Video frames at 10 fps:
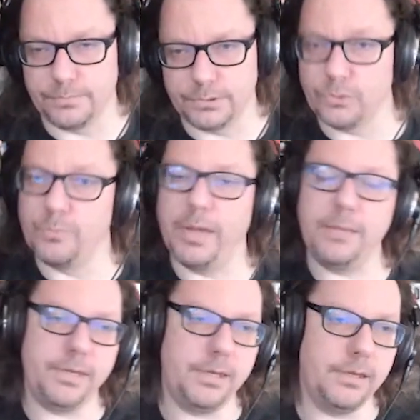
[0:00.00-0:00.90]
So
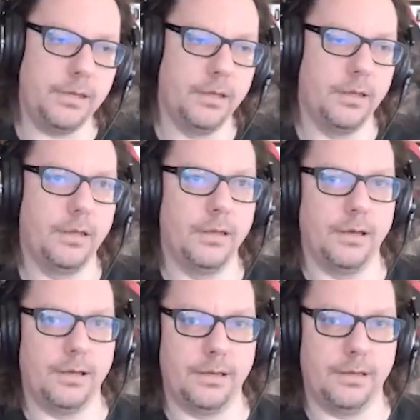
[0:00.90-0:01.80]
maybe
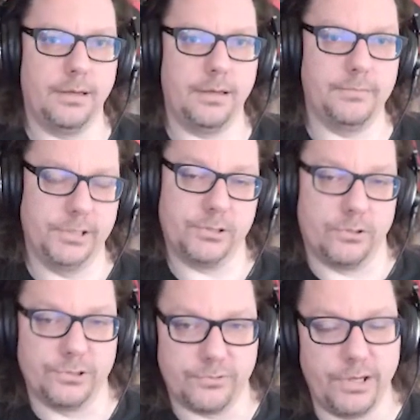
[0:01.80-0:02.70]
this
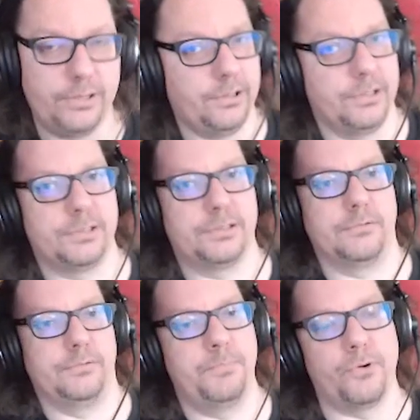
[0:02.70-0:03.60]
constraint
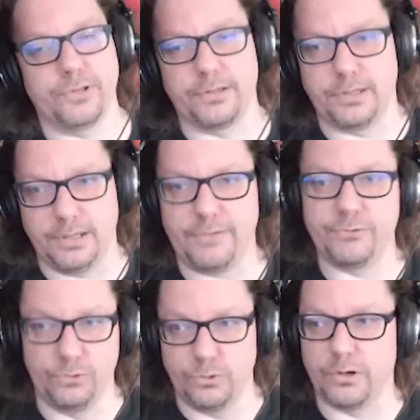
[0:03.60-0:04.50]
is important enough
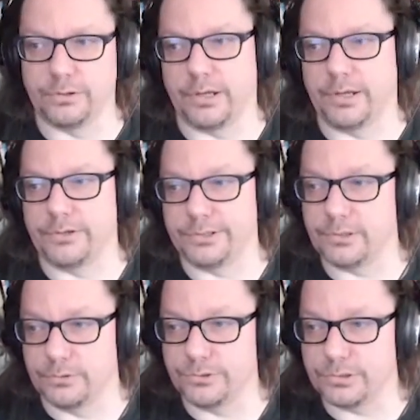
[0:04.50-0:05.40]
to look on other
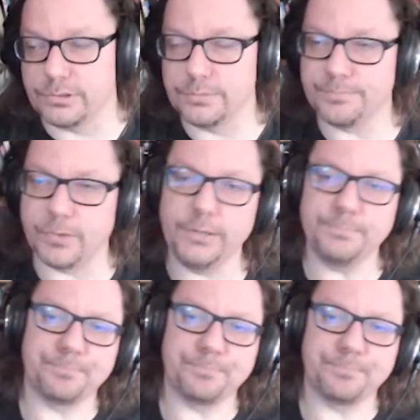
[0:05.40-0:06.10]
solutions, right?